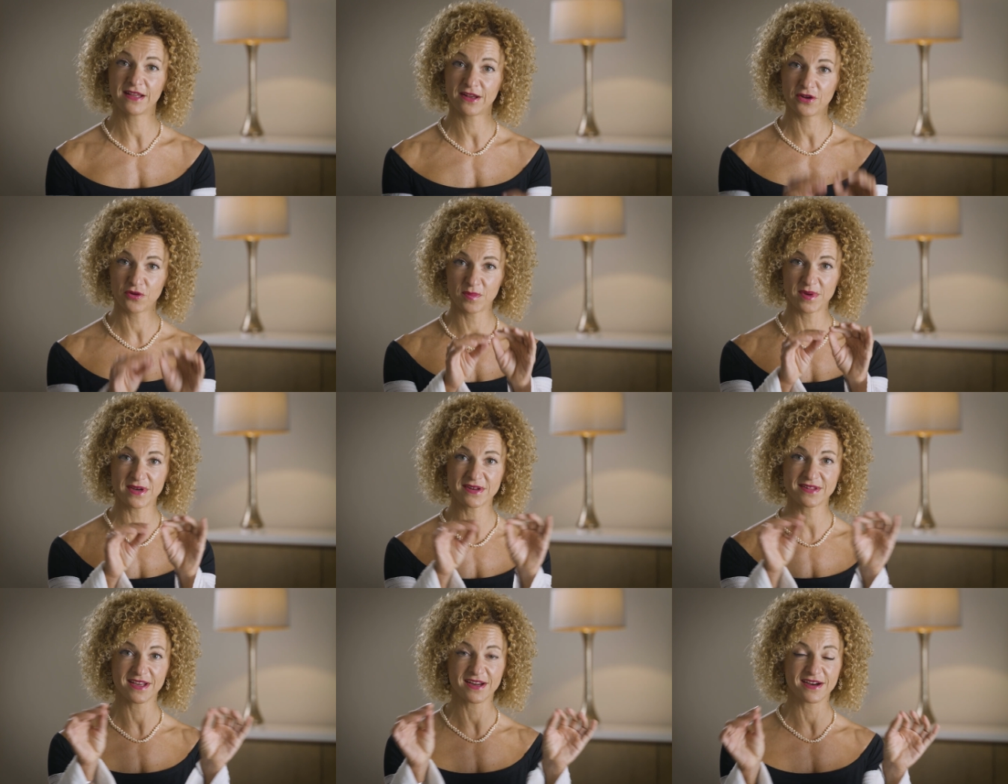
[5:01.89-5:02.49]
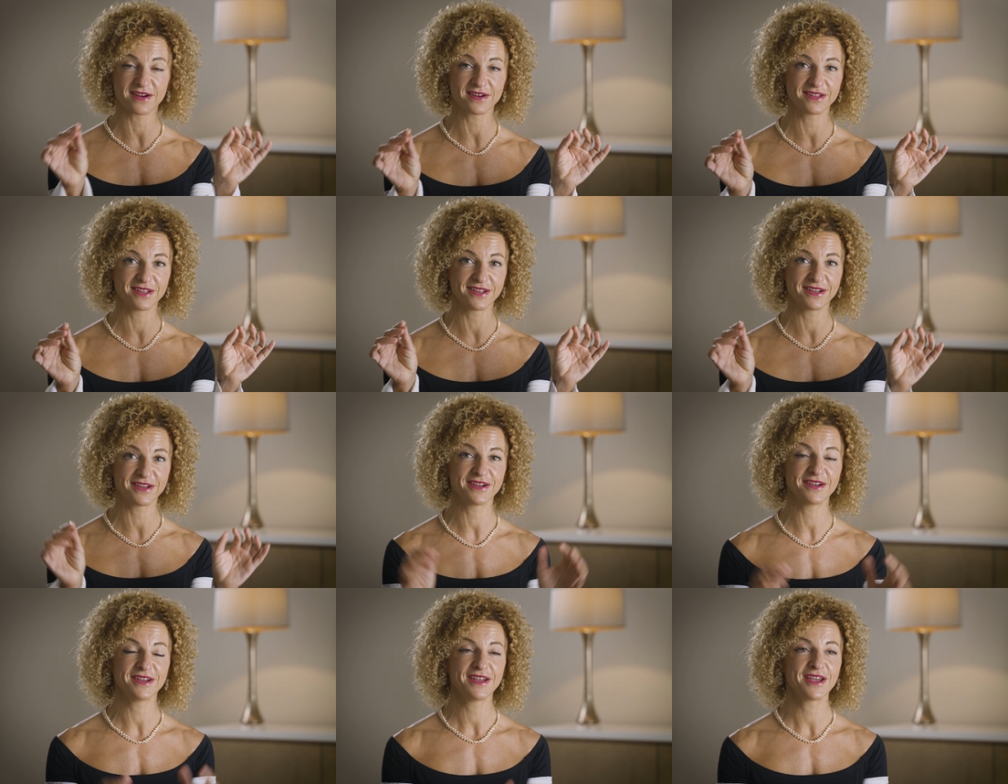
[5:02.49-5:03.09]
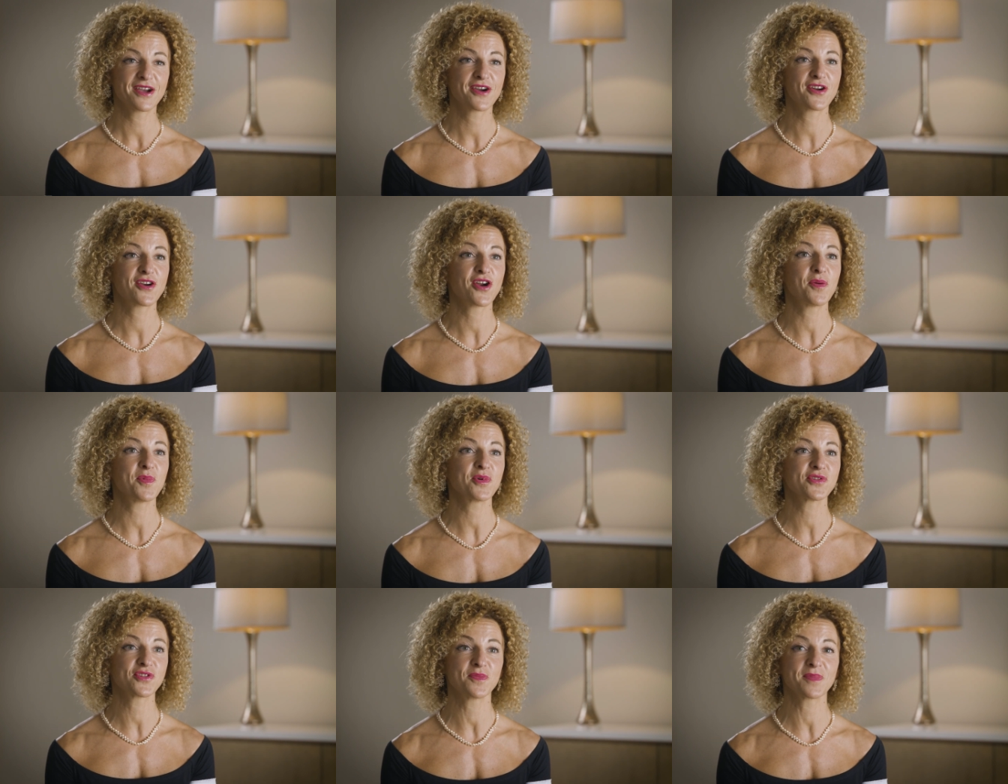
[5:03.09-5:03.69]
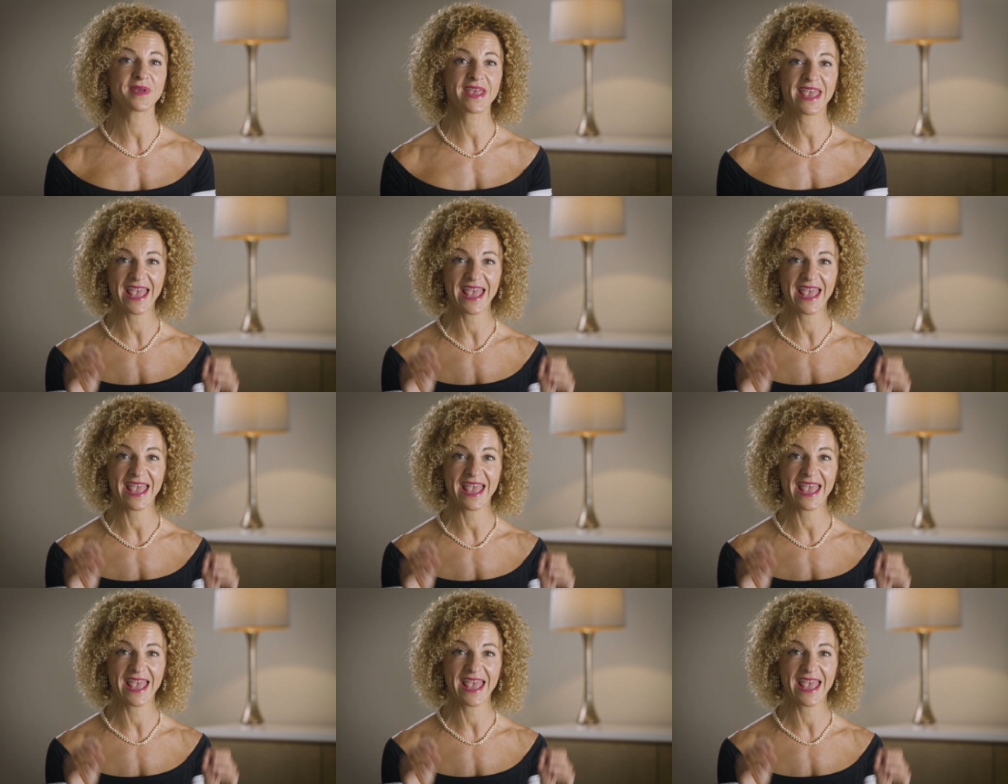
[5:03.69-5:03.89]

Telomeres are the chromosome